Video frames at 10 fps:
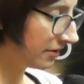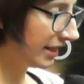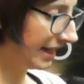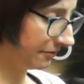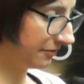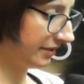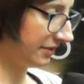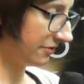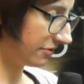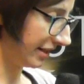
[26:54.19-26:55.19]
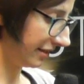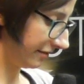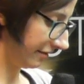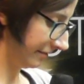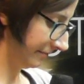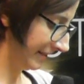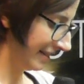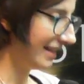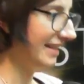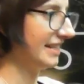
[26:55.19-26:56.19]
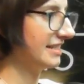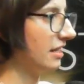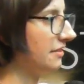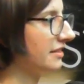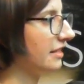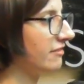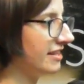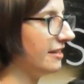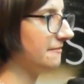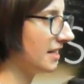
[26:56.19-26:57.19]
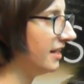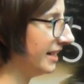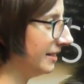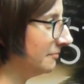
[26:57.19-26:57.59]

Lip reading: health and strength. I think they've run out of time.